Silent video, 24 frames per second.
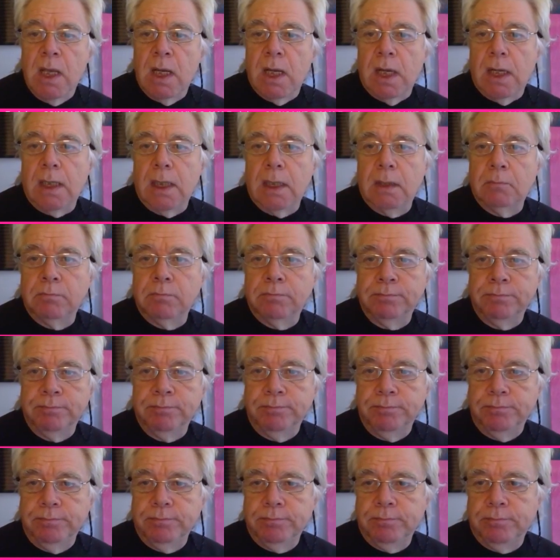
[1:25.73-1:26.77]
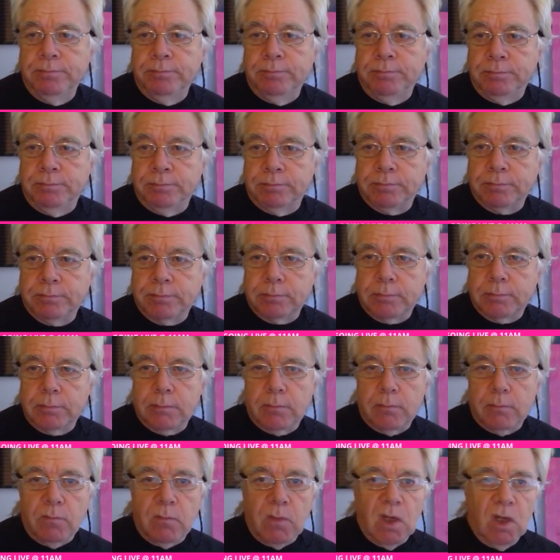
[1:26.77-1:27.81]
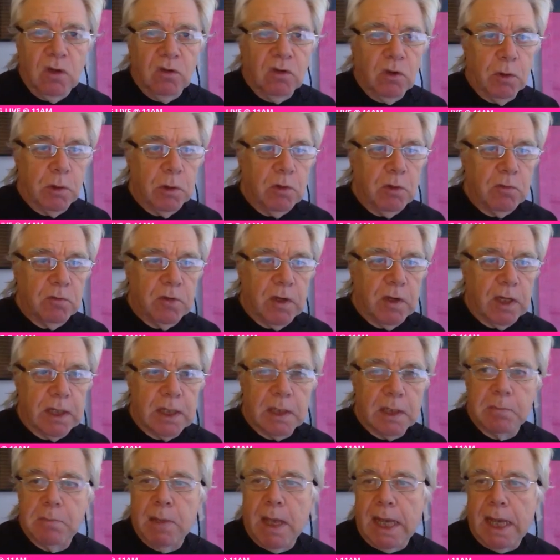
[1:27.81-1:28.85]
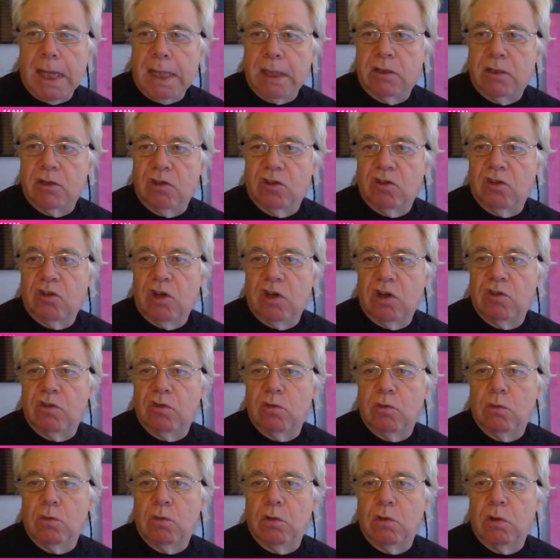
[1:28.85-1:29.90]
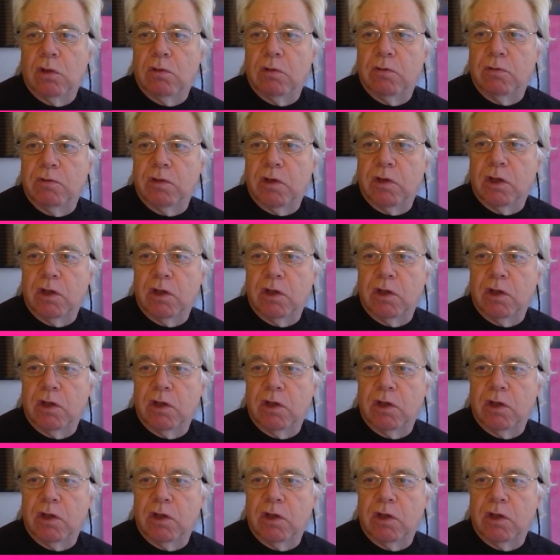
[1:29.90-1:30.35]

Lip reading: So I've got a fairly packed schedule of